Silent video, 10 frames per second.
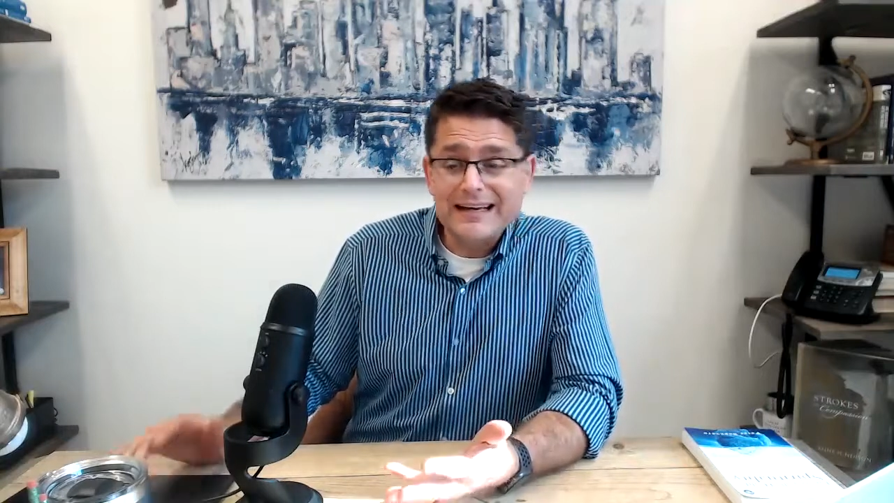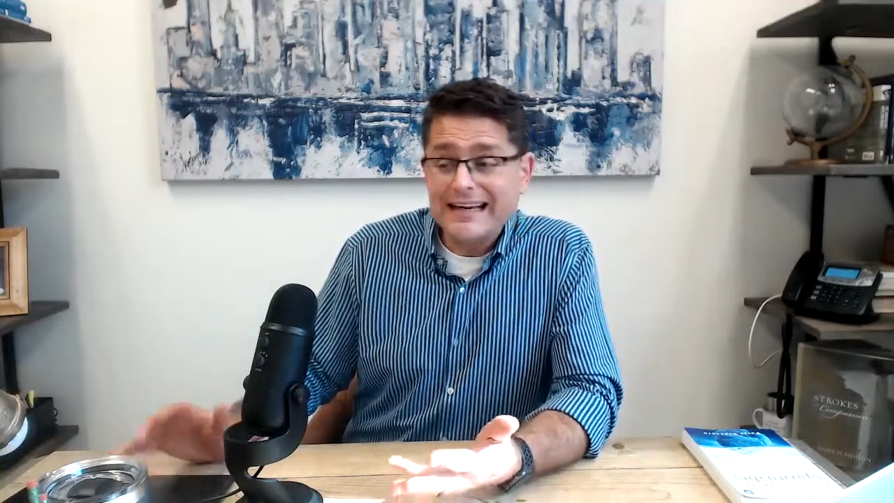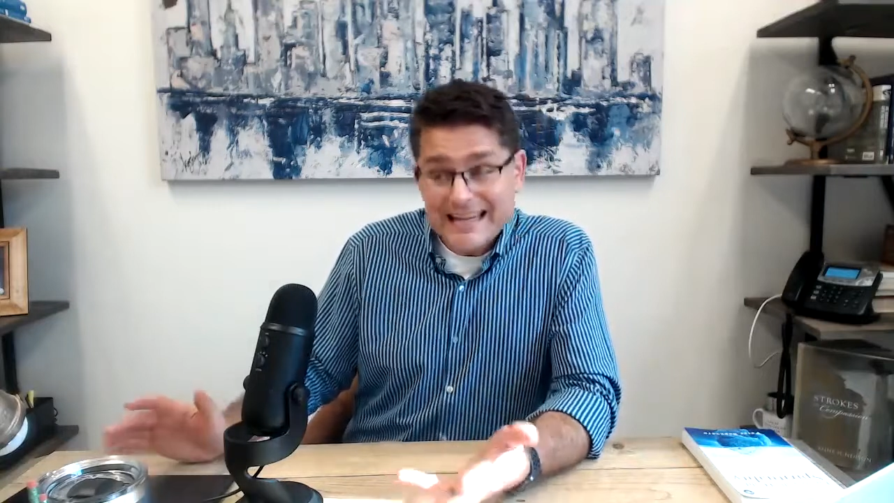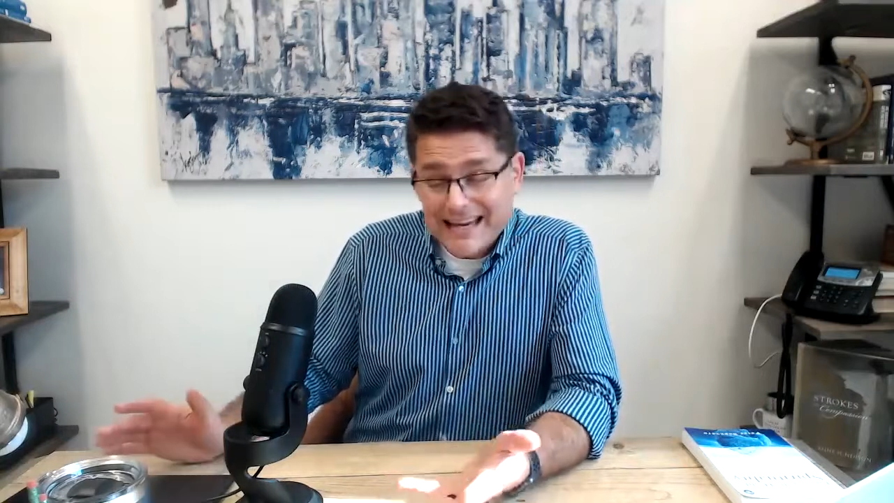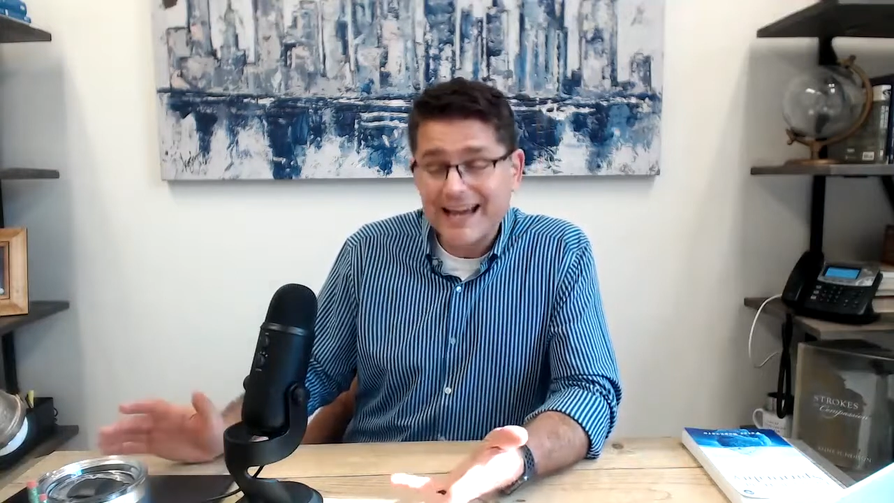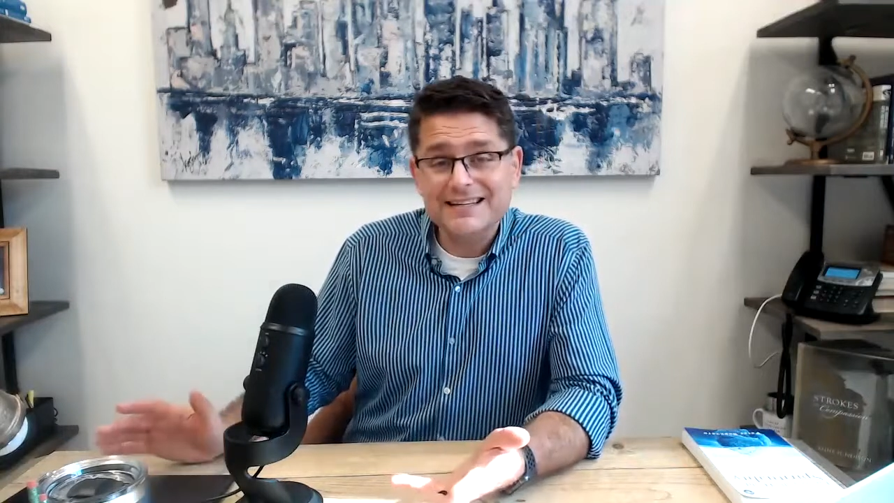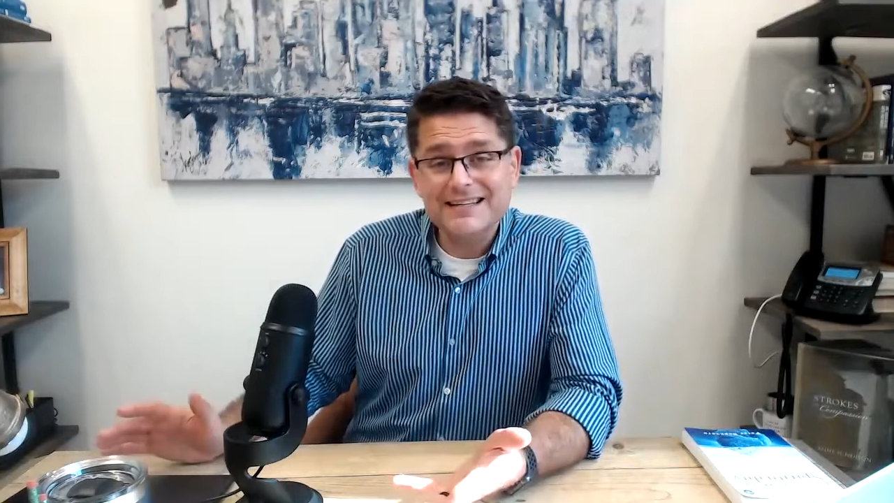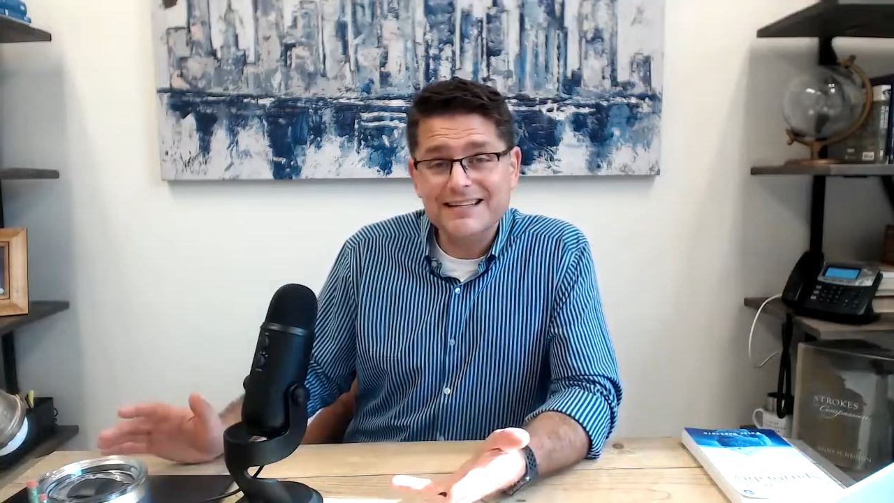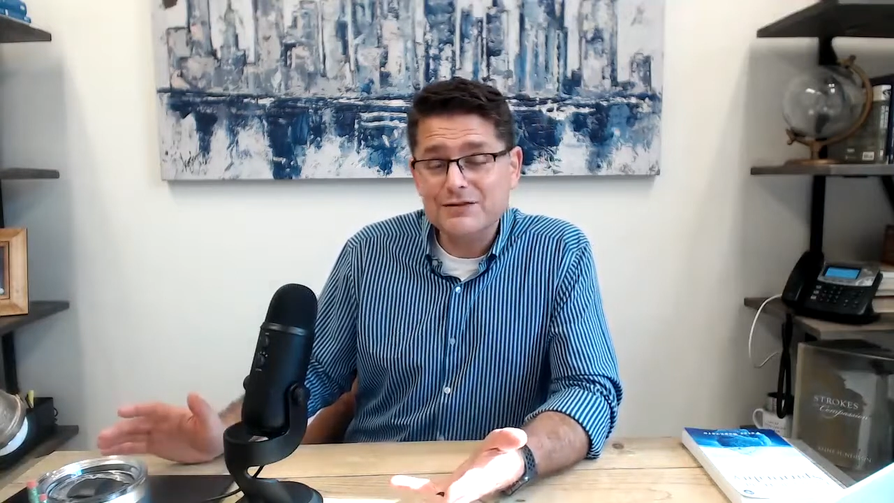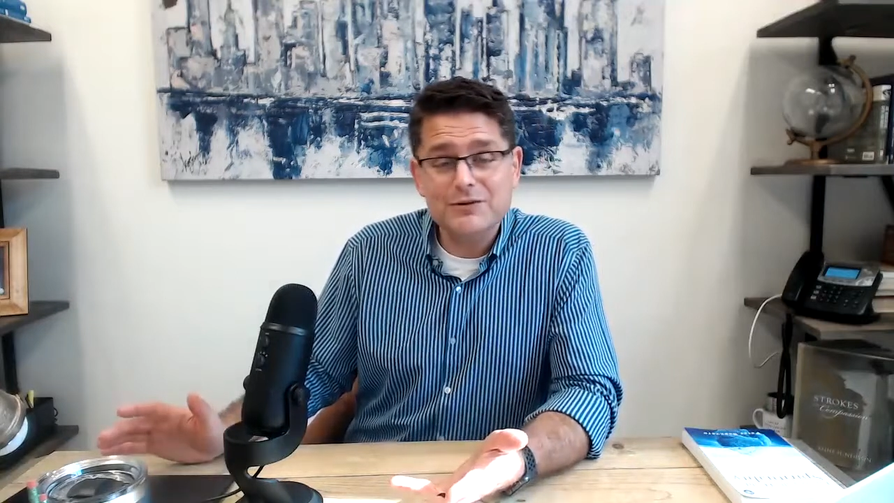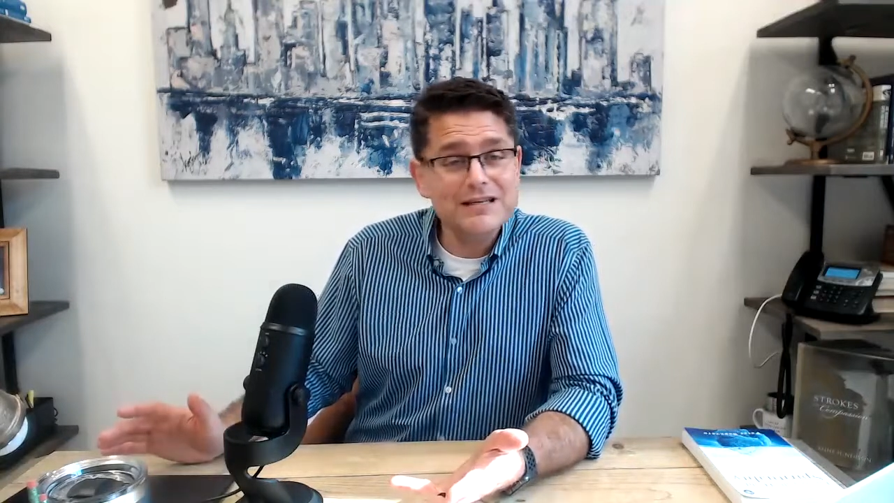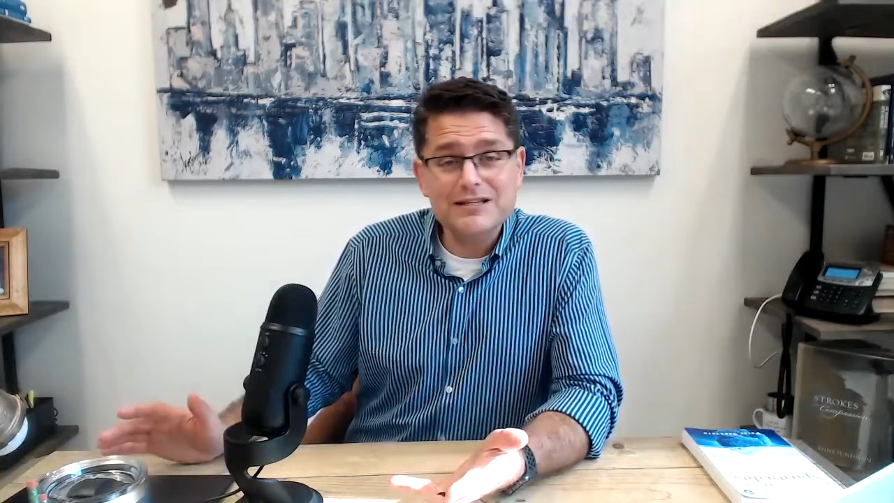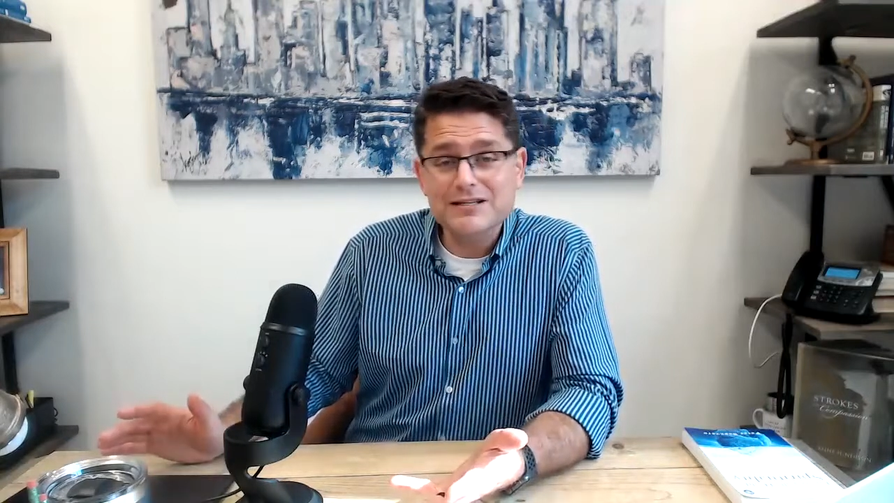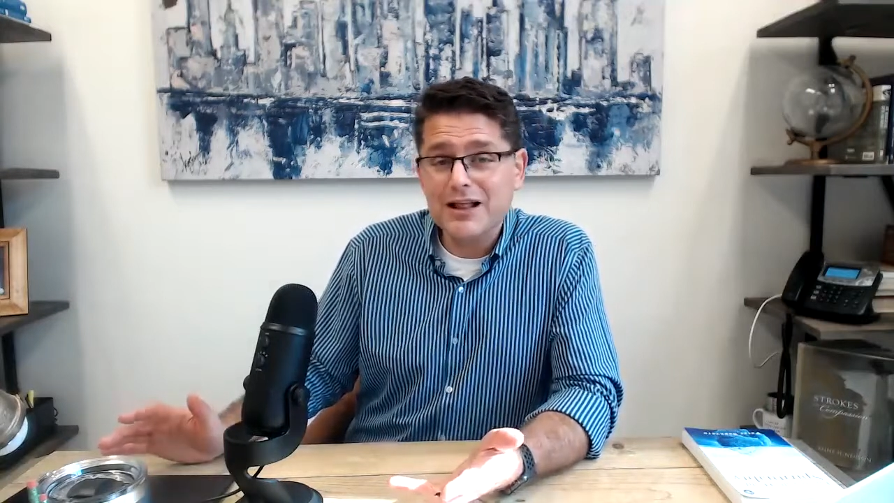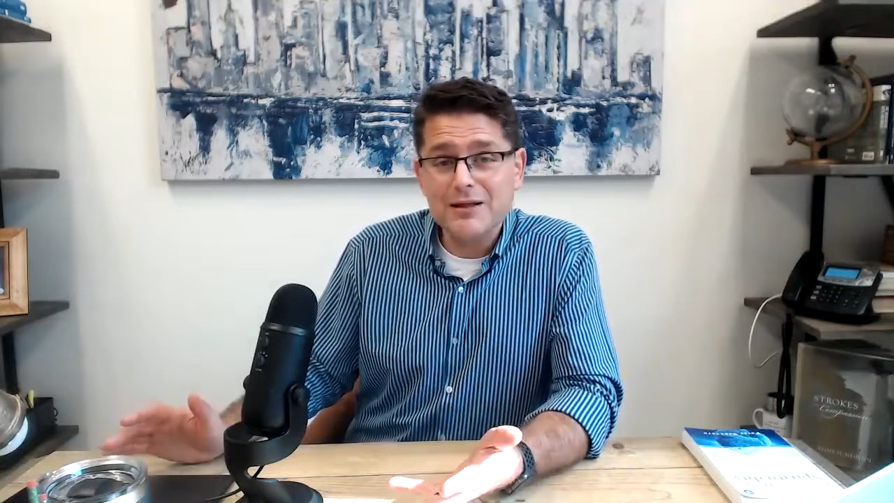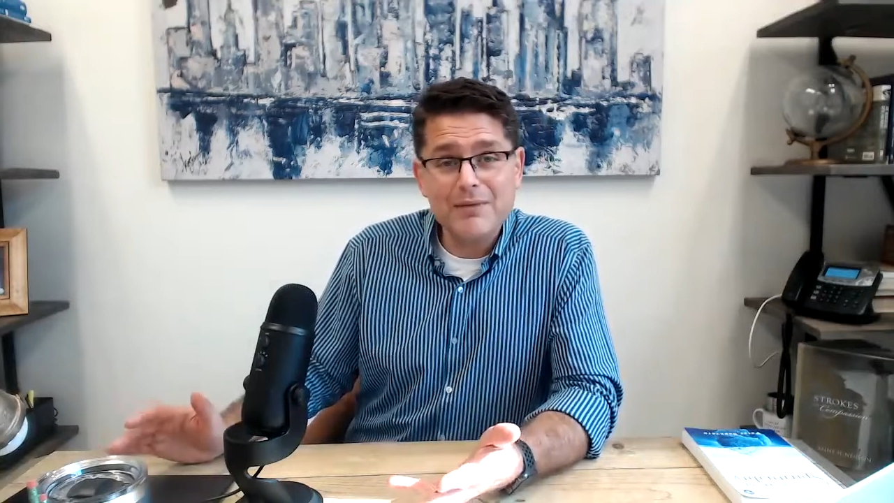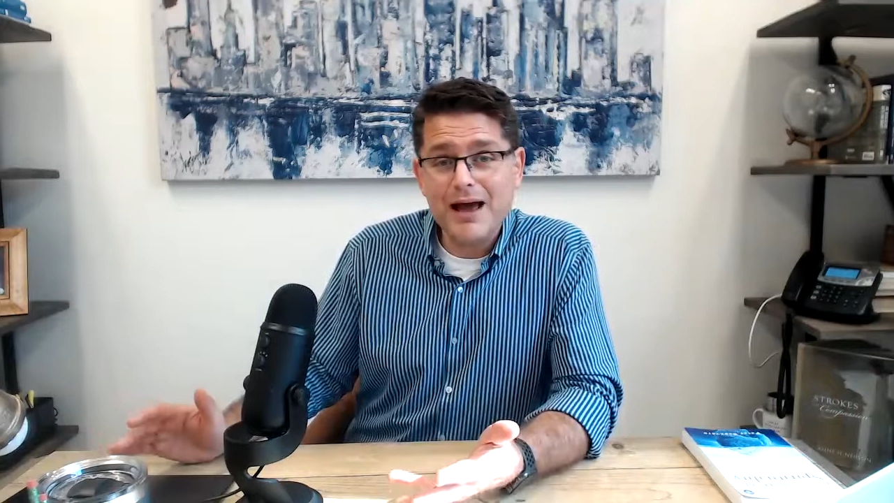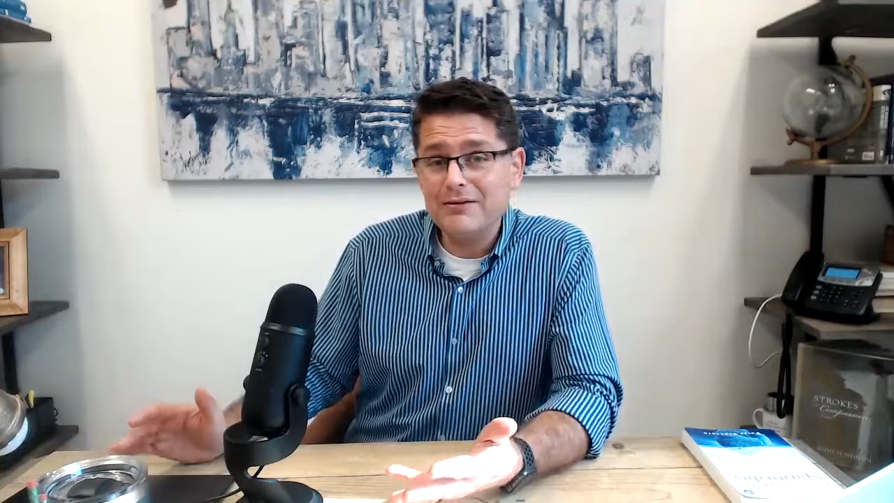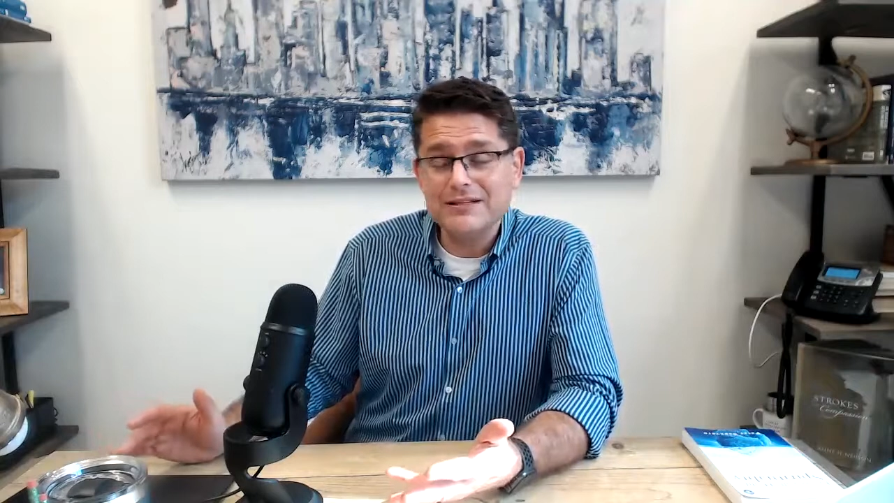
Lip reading: Connect. That's what this is all about.